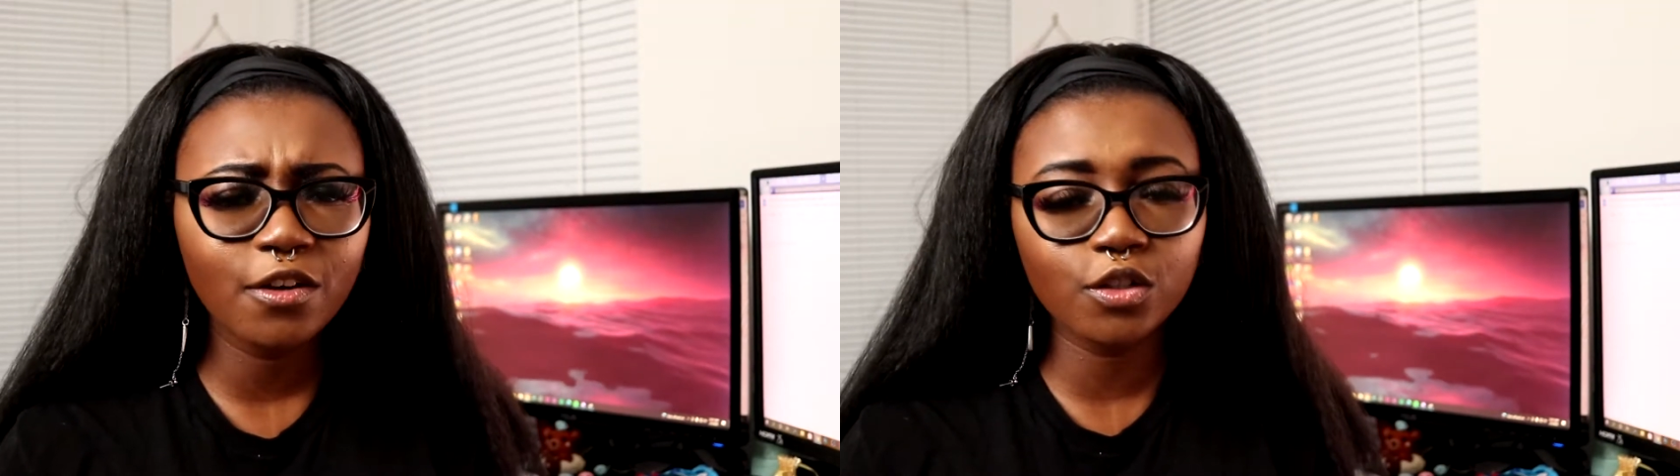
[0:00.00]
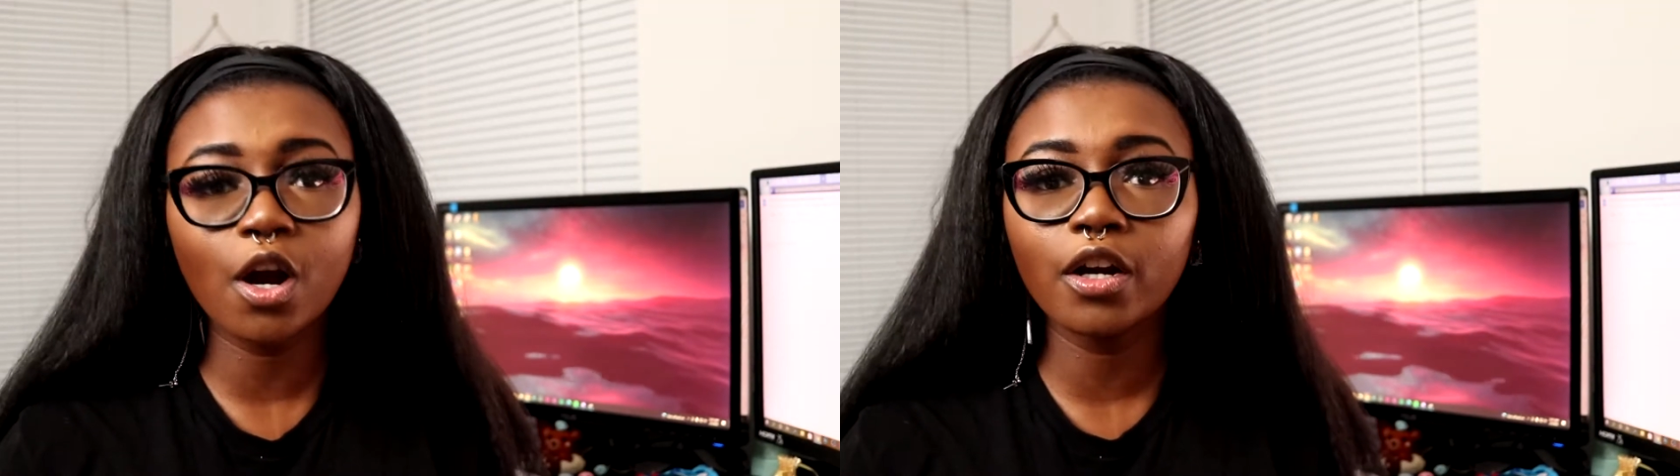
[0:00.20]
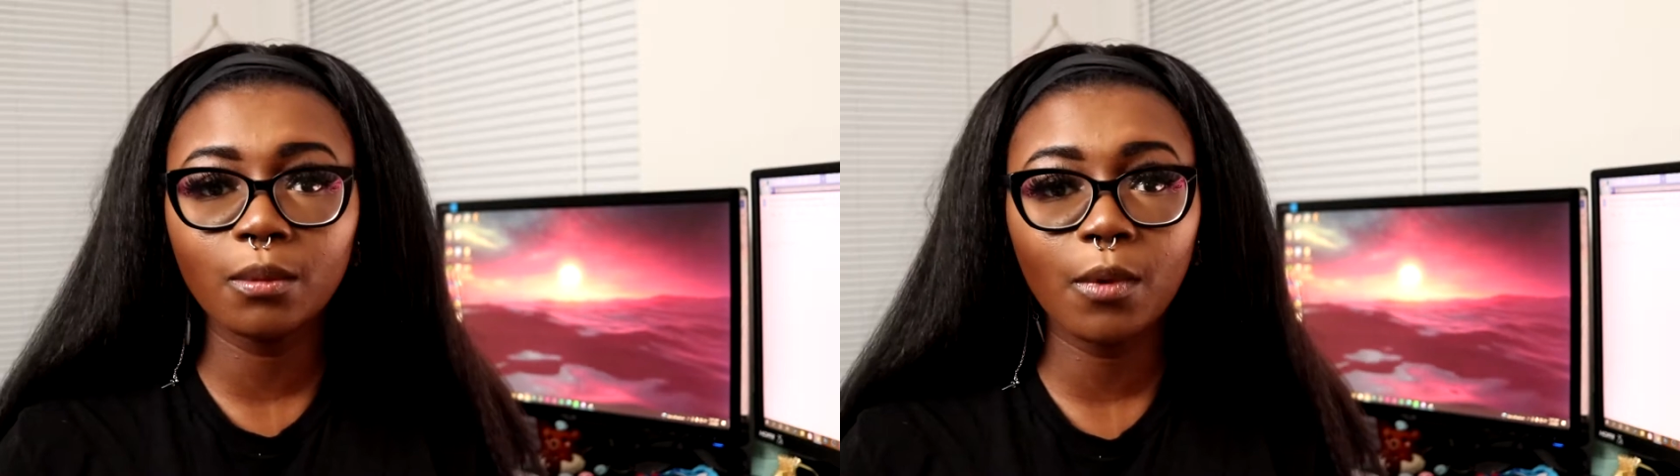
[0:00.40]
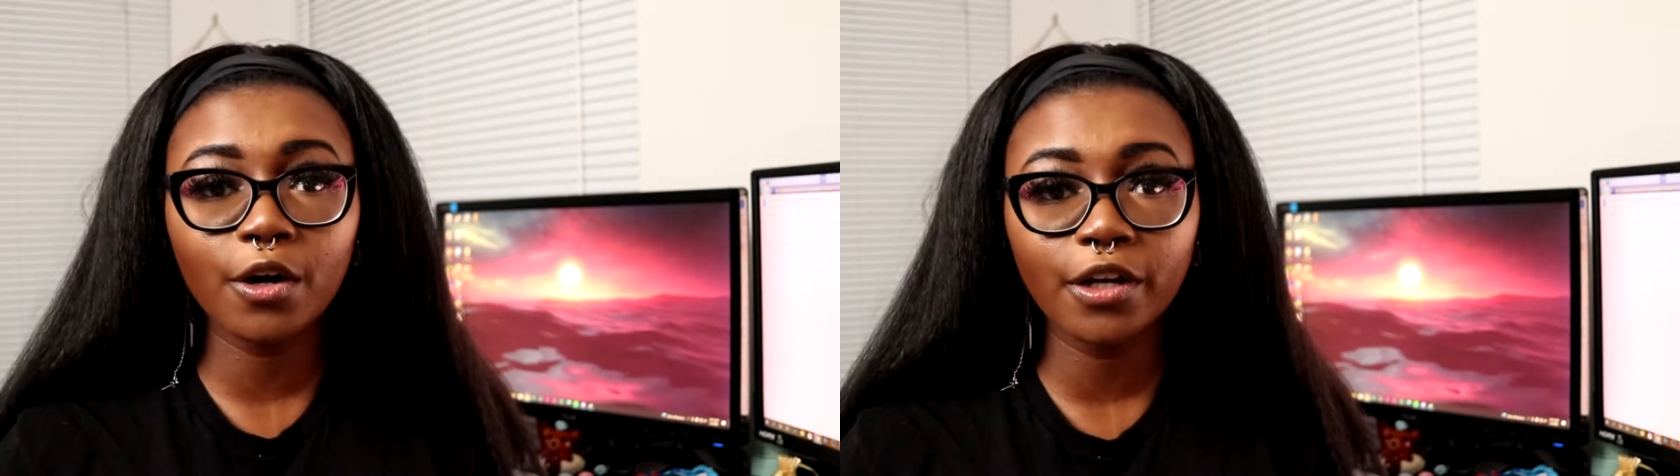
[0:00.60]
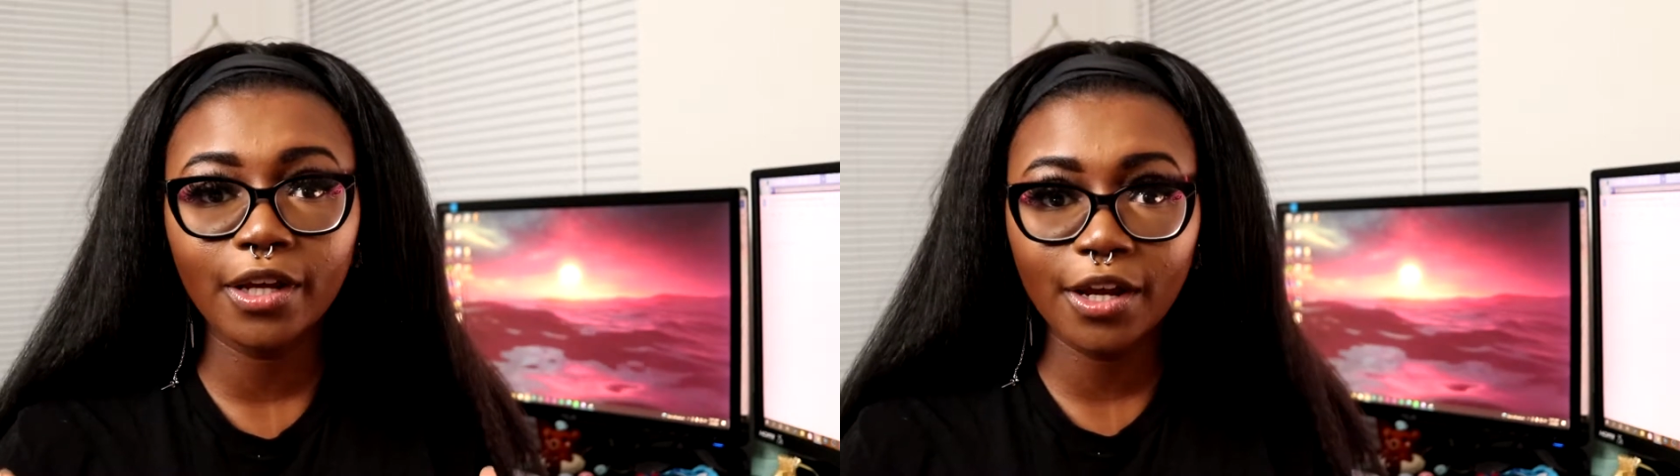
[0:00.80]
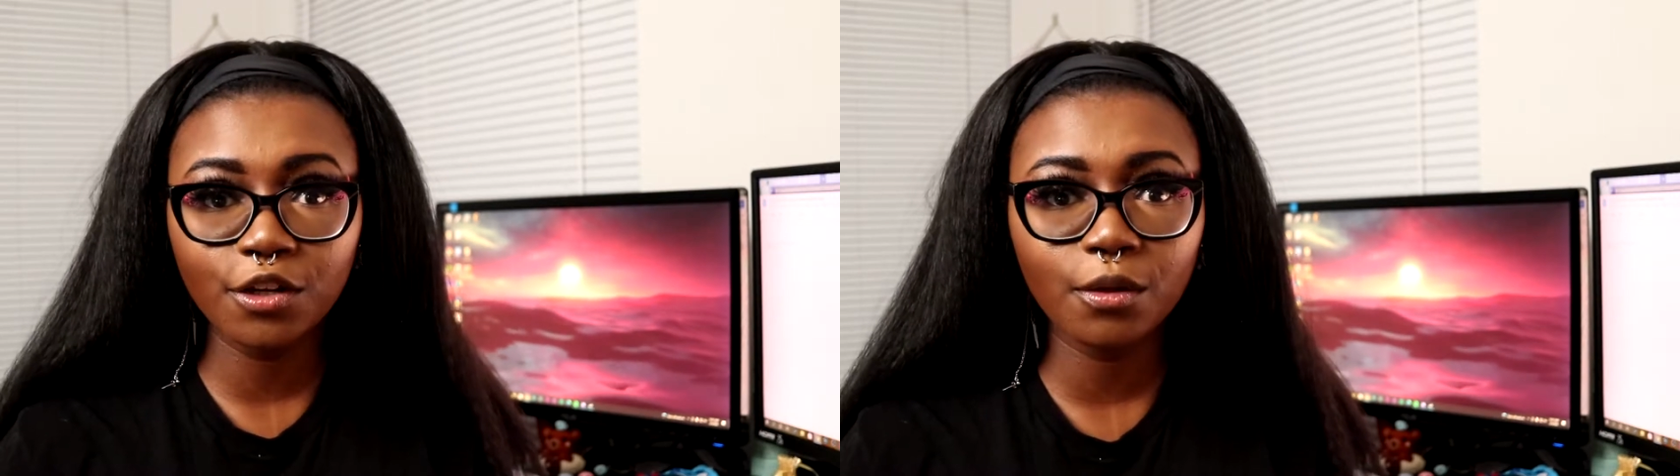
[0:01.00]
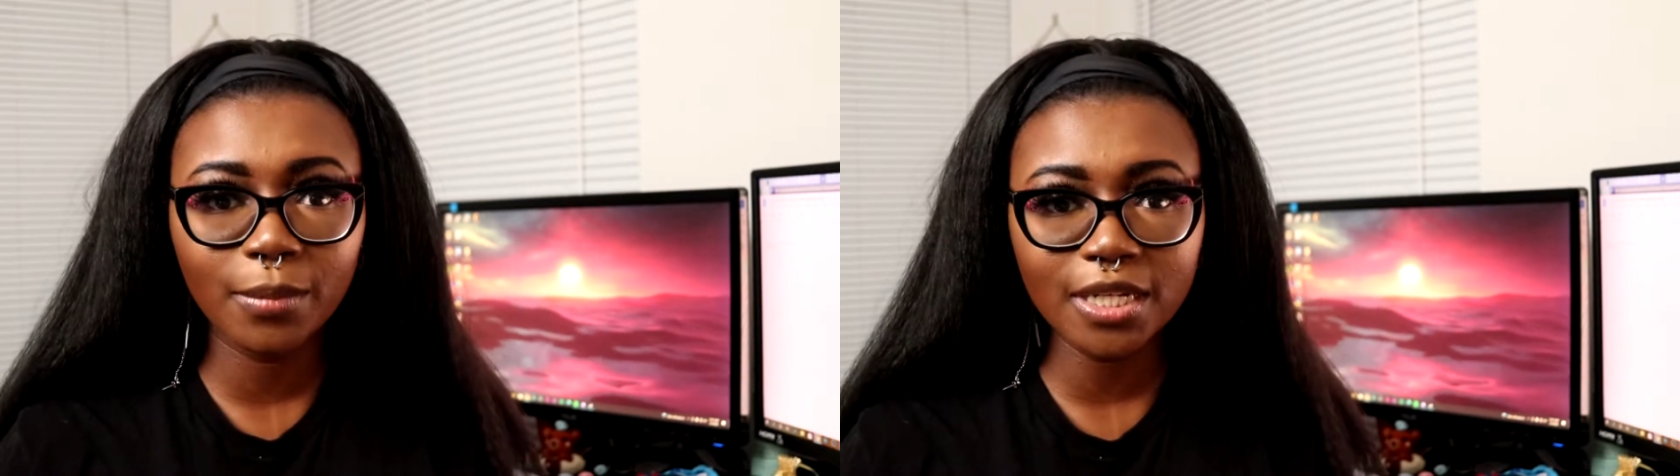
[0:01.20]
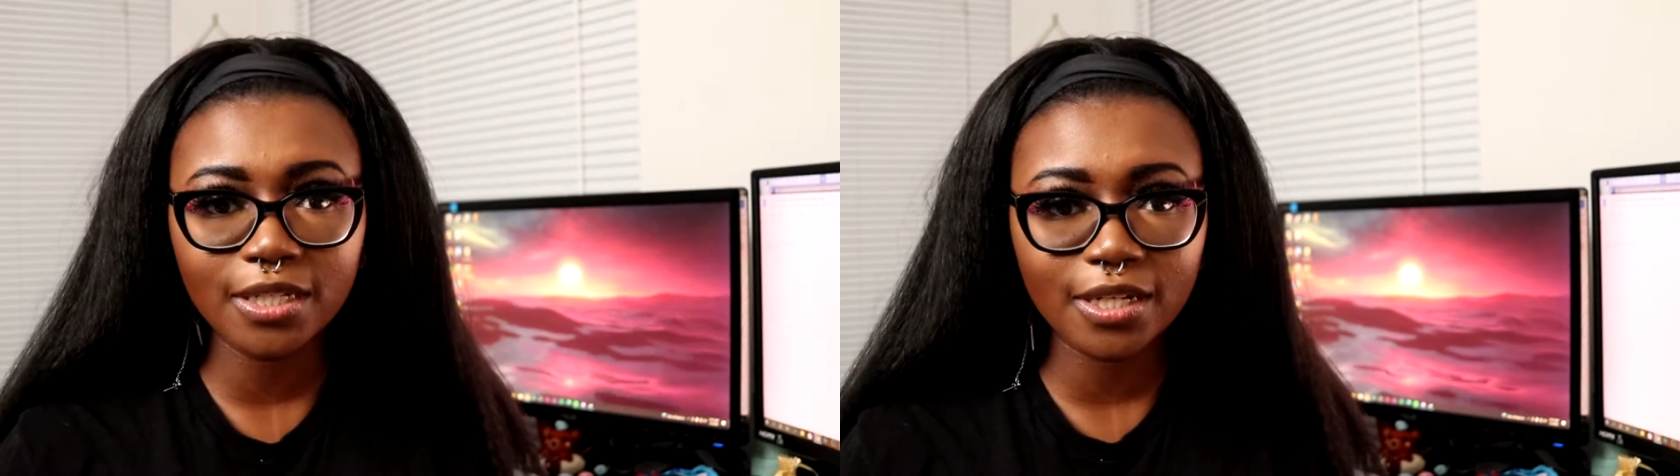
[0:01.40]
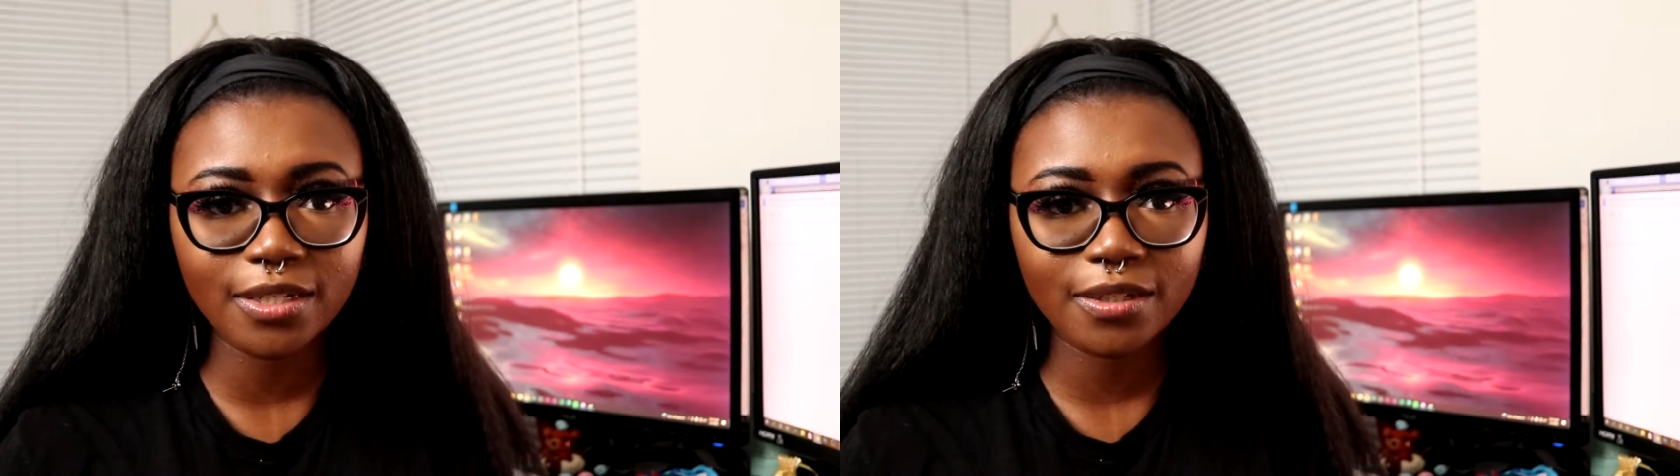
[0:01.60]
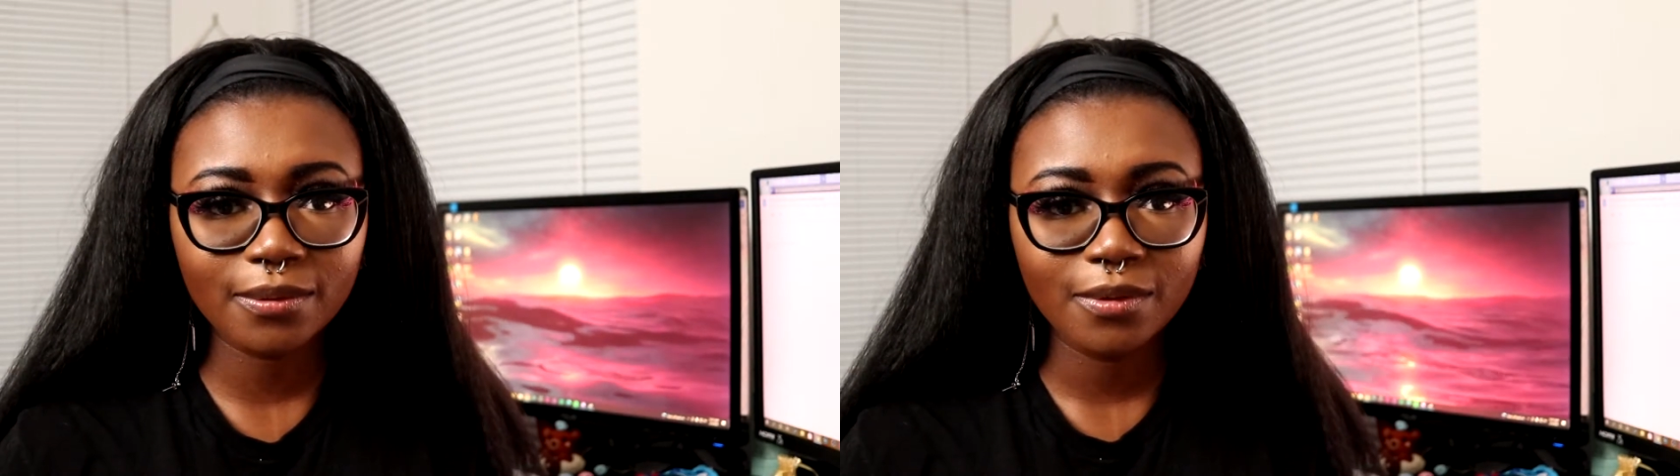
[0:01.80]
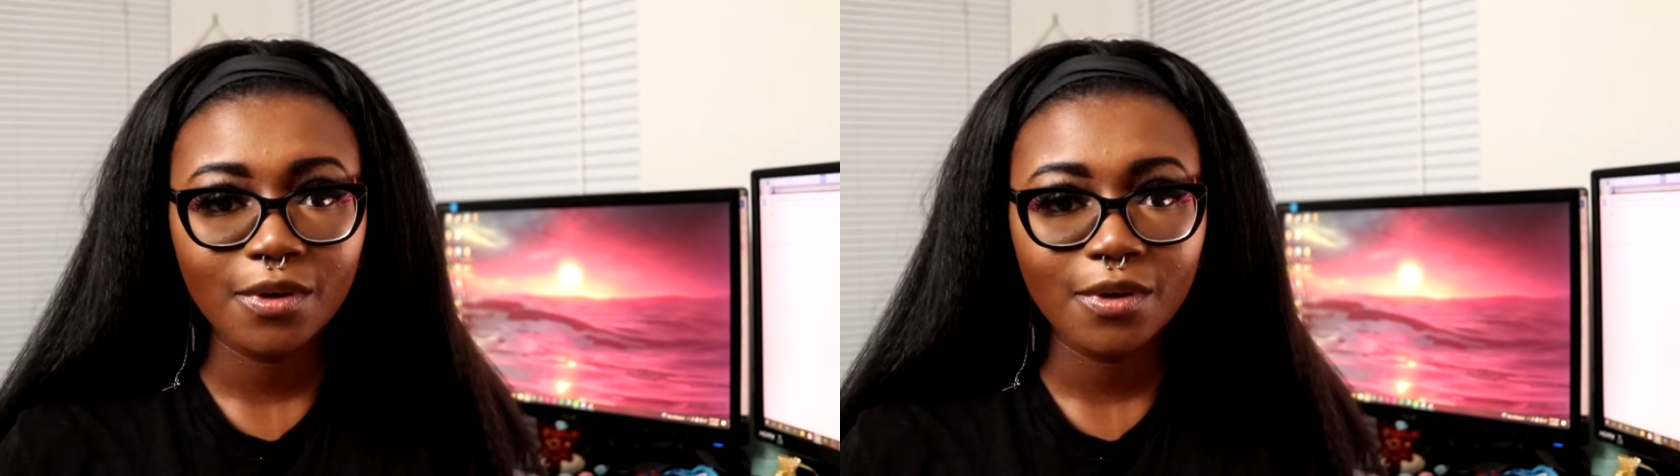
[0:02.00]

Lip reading: your target market in your business?